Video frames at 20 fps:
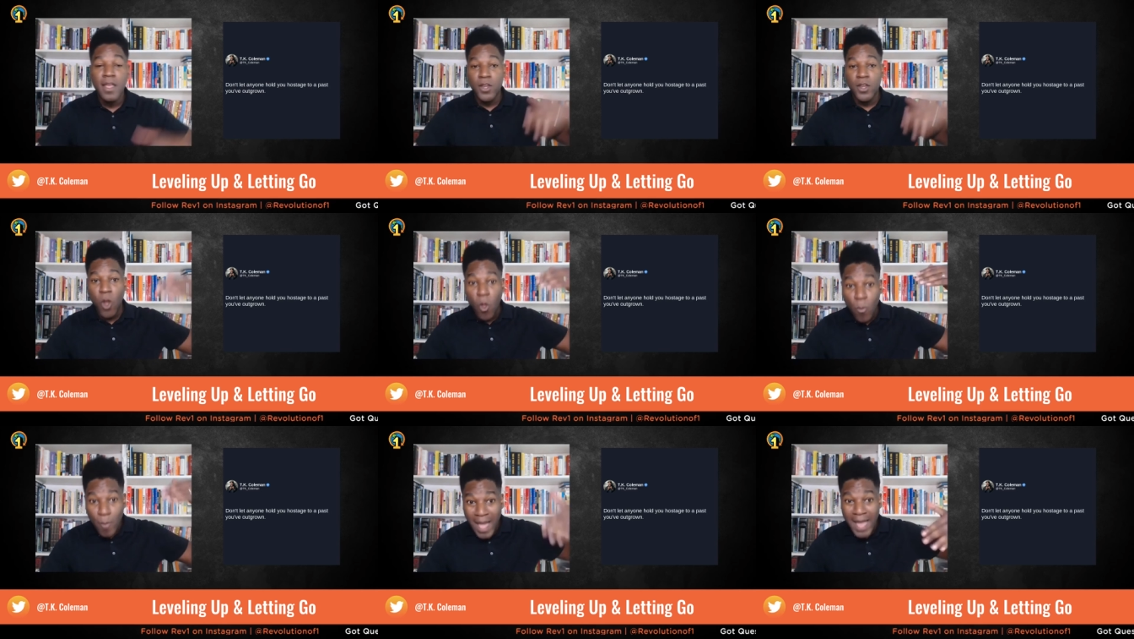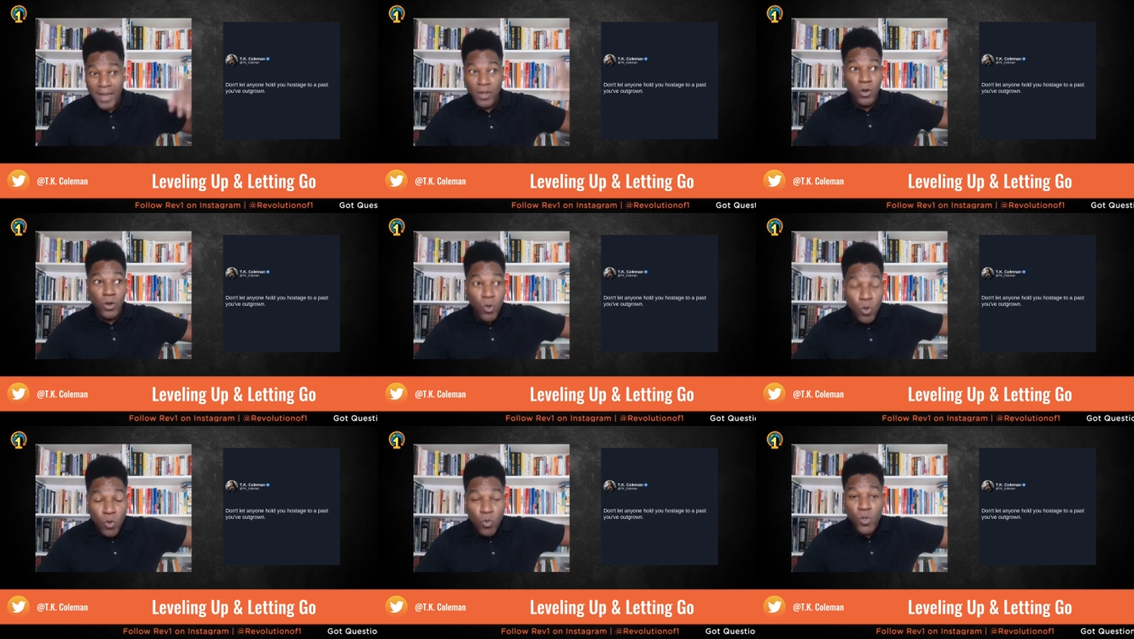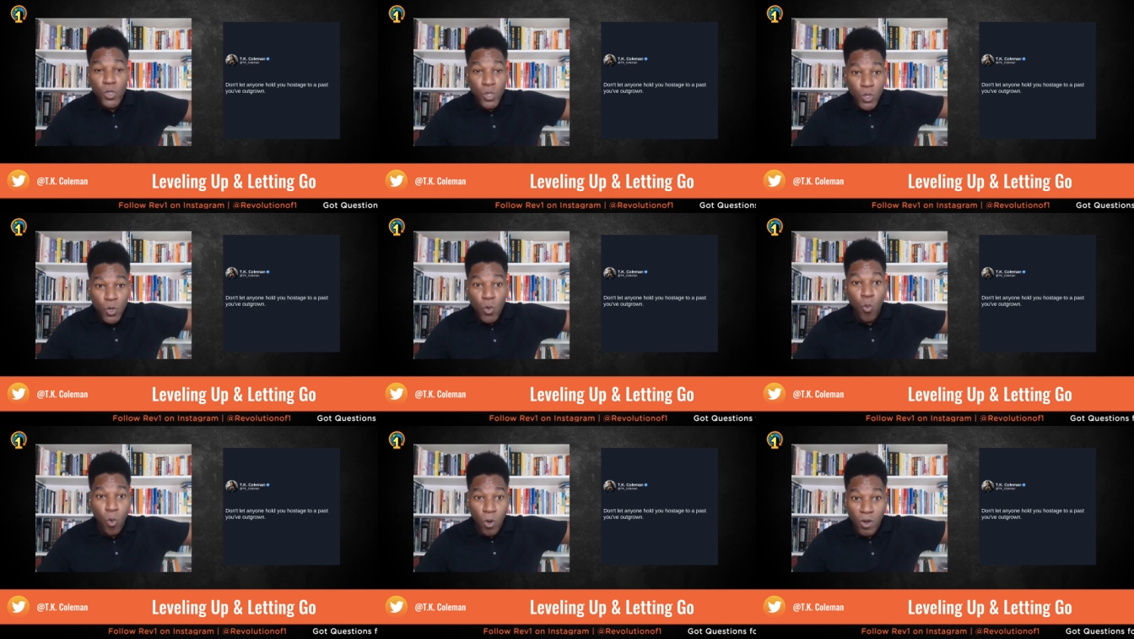No matter who
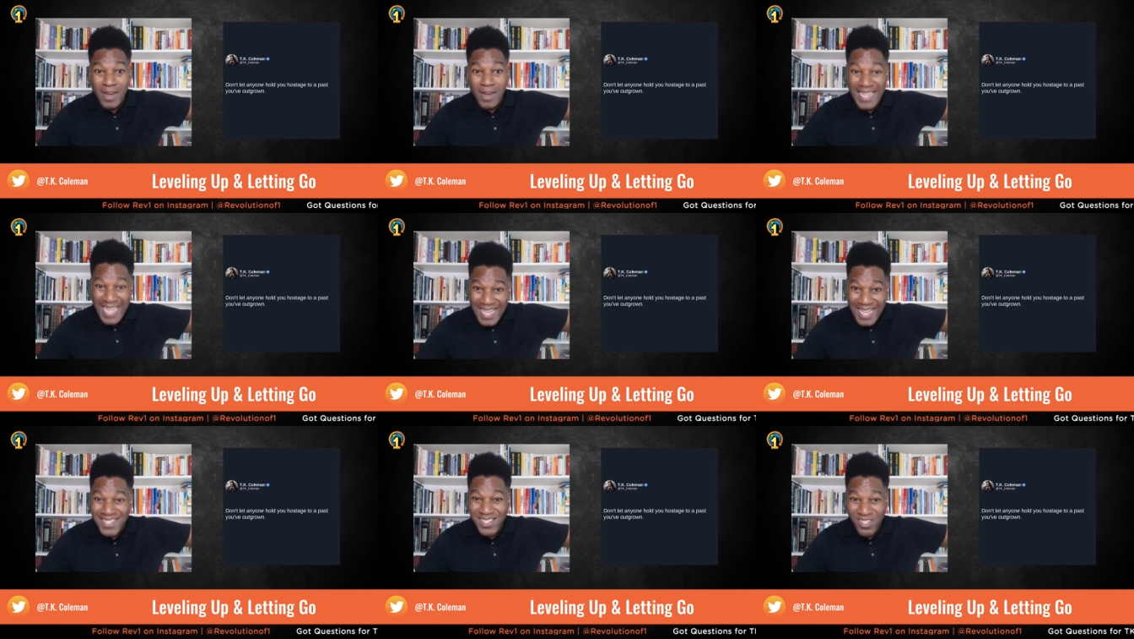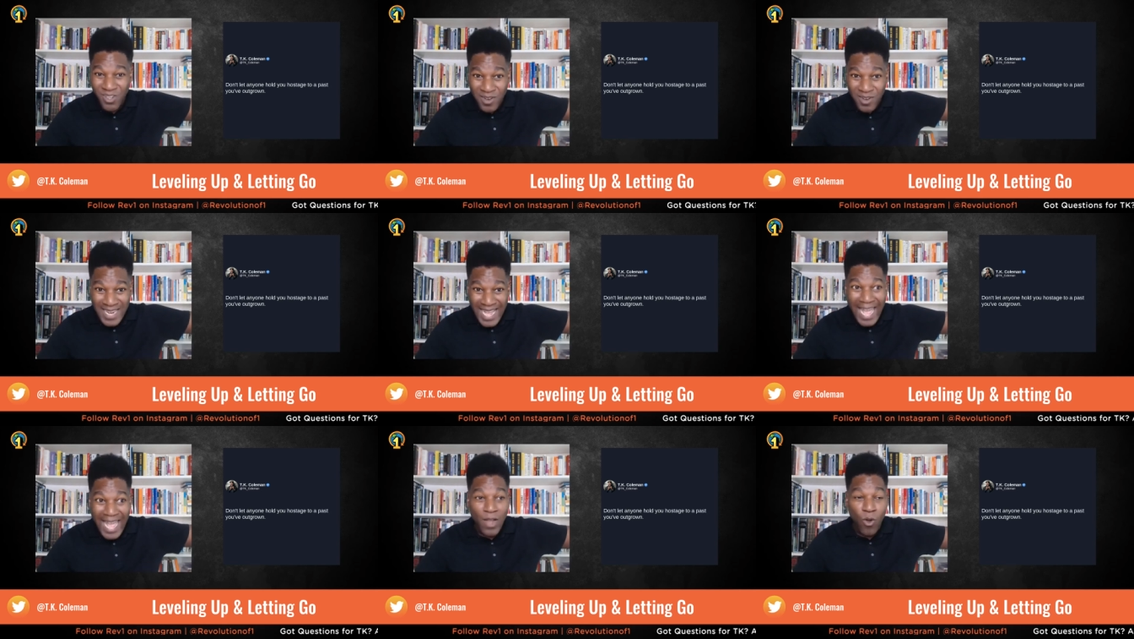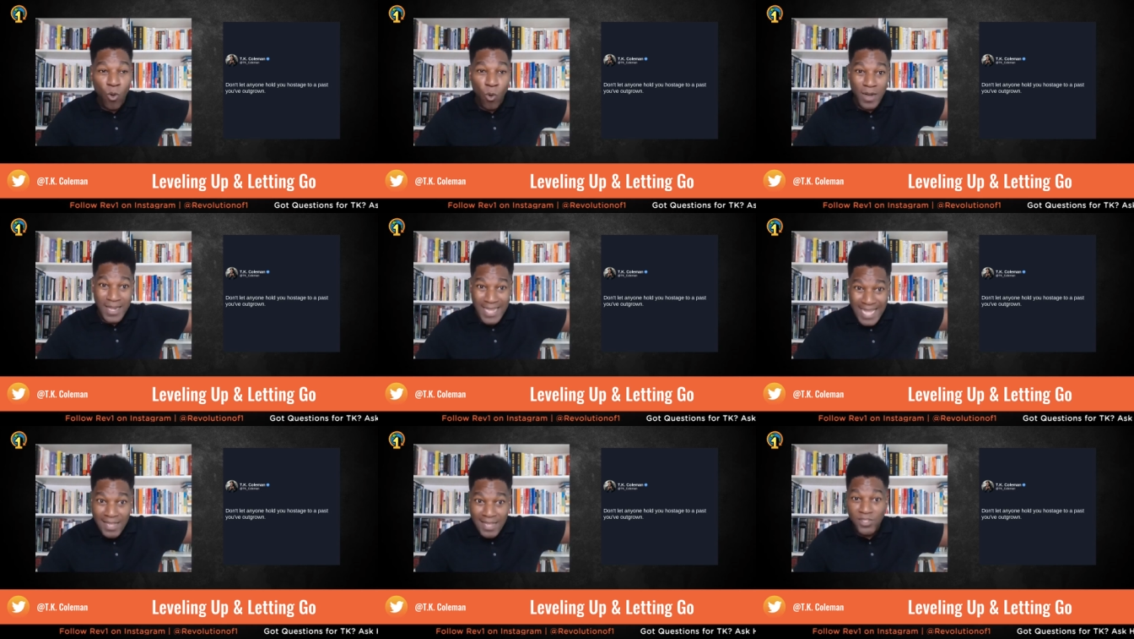you were yesterday or
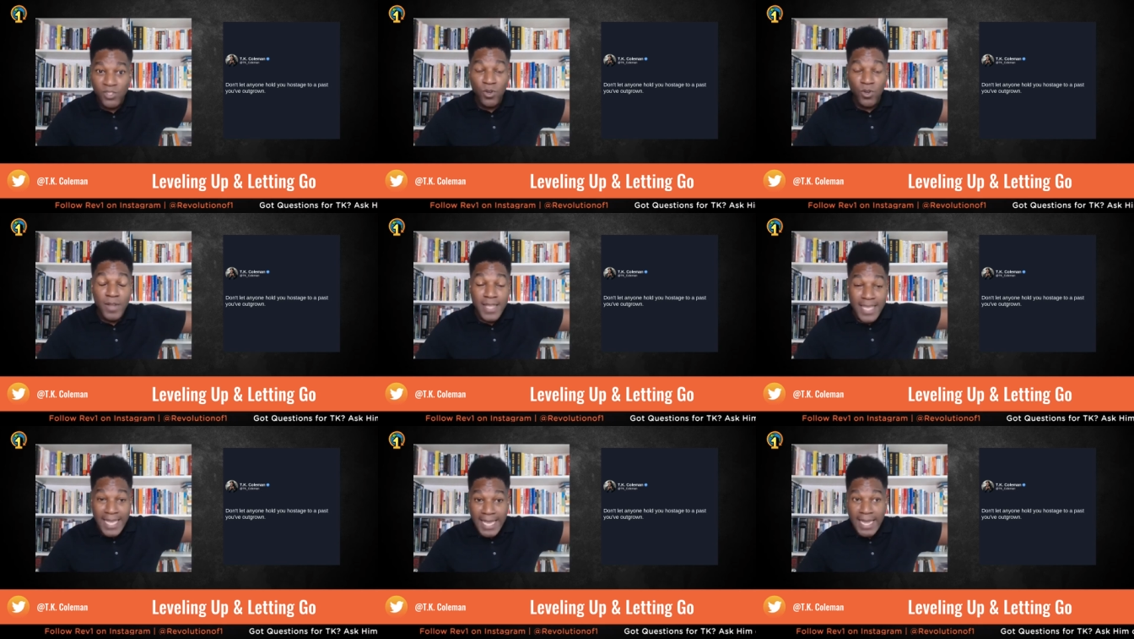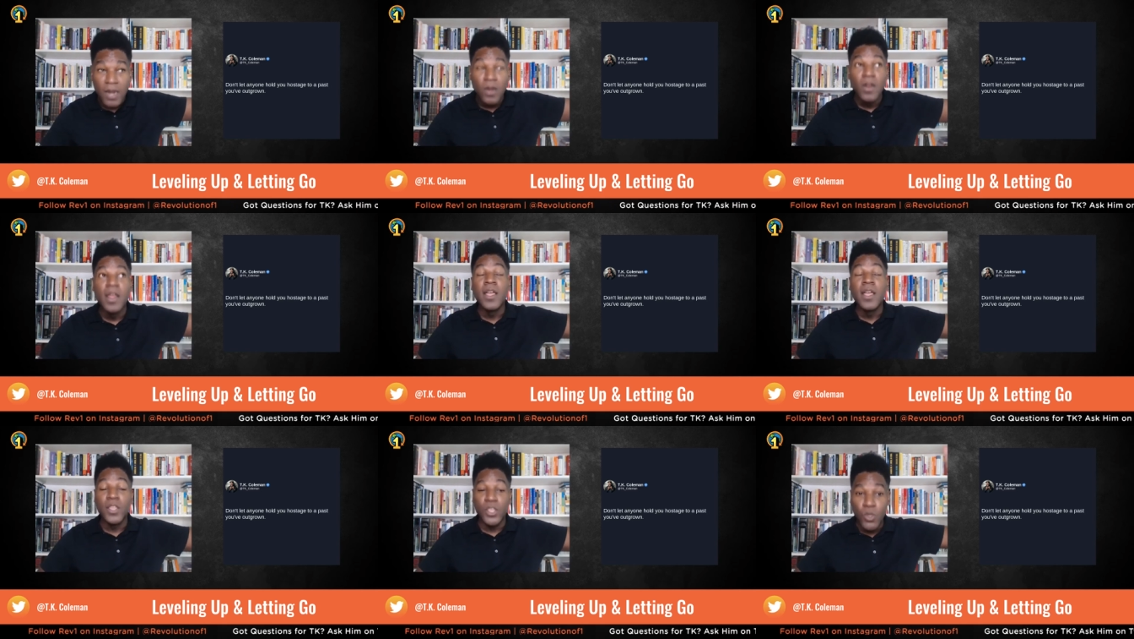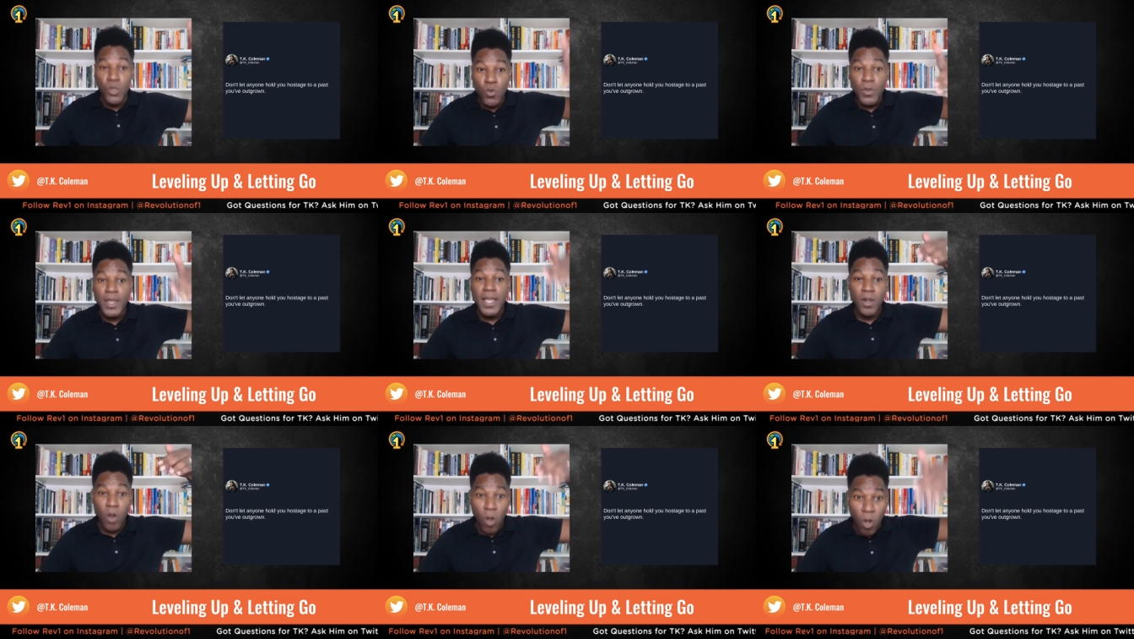yesteryear, you
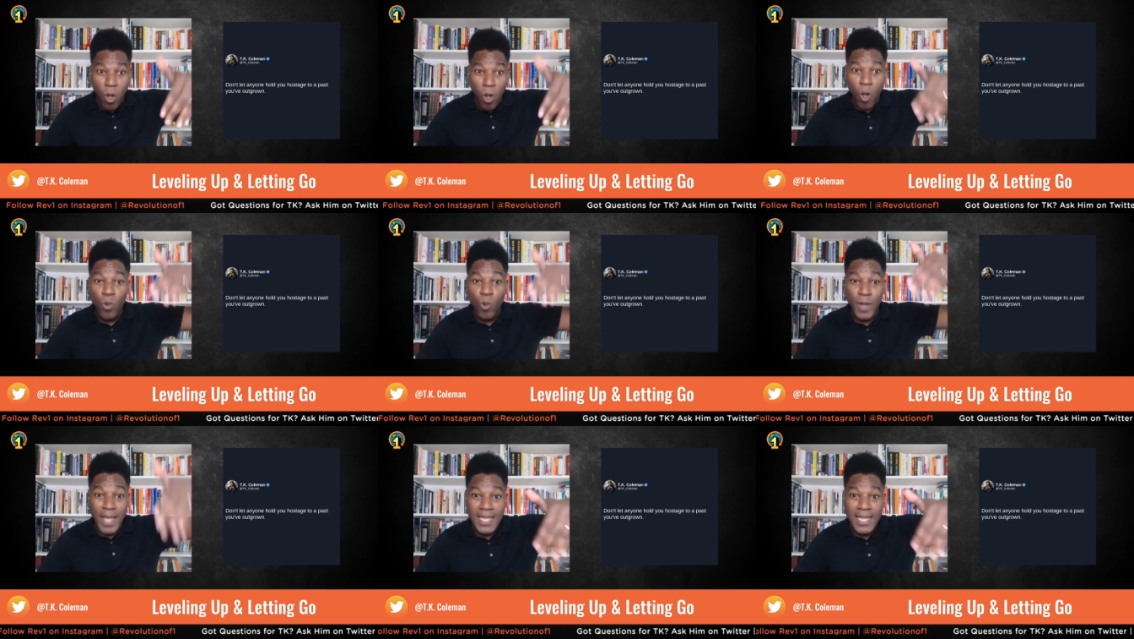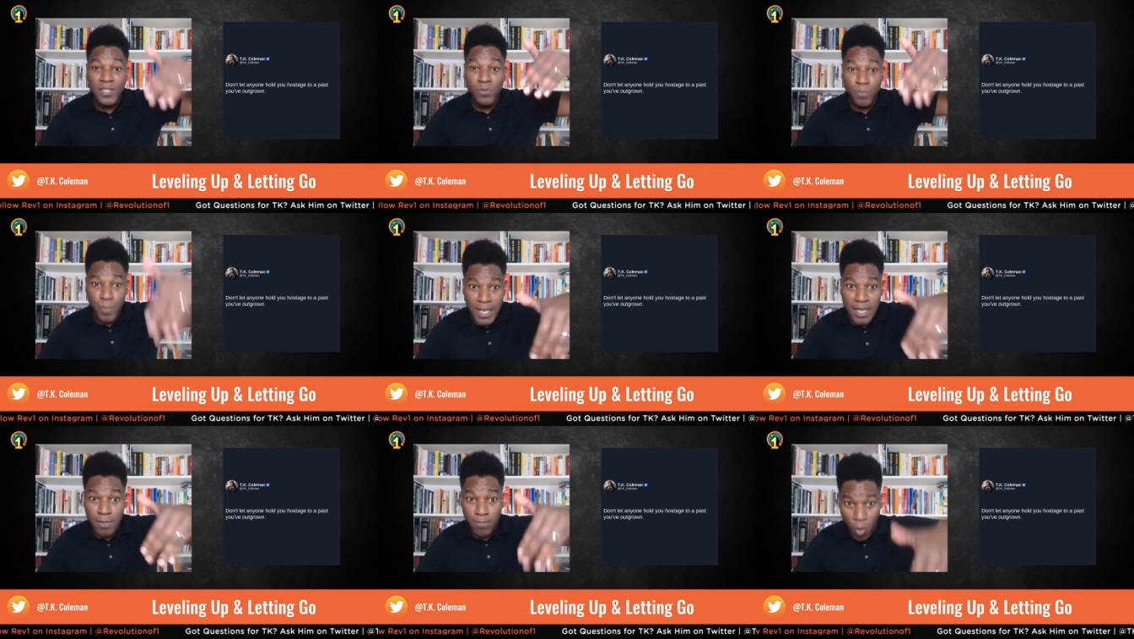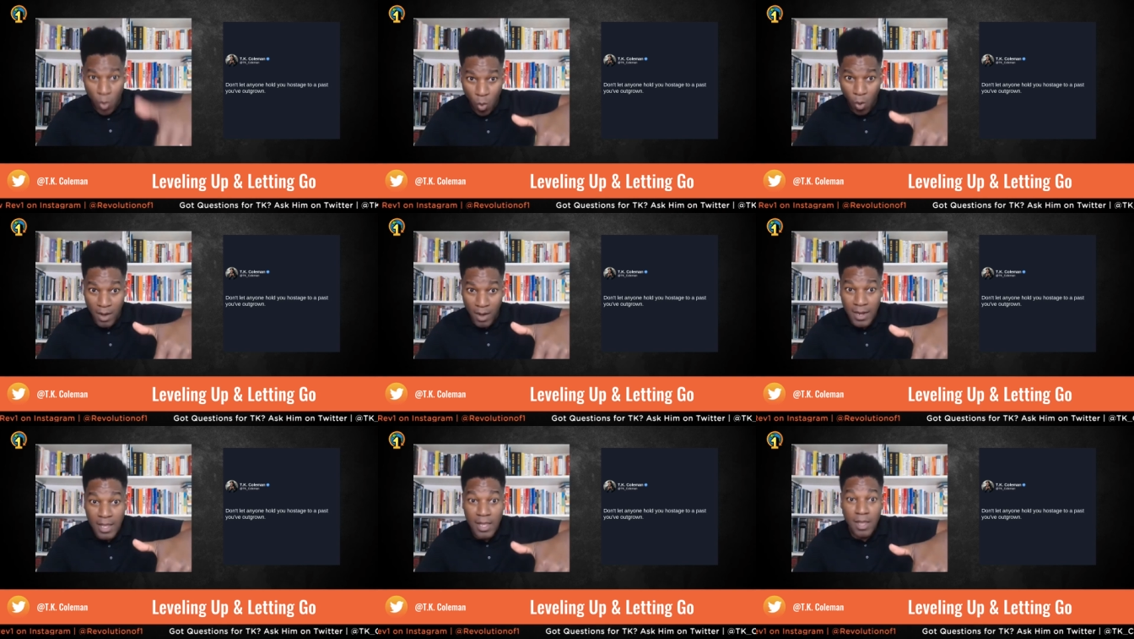can always be more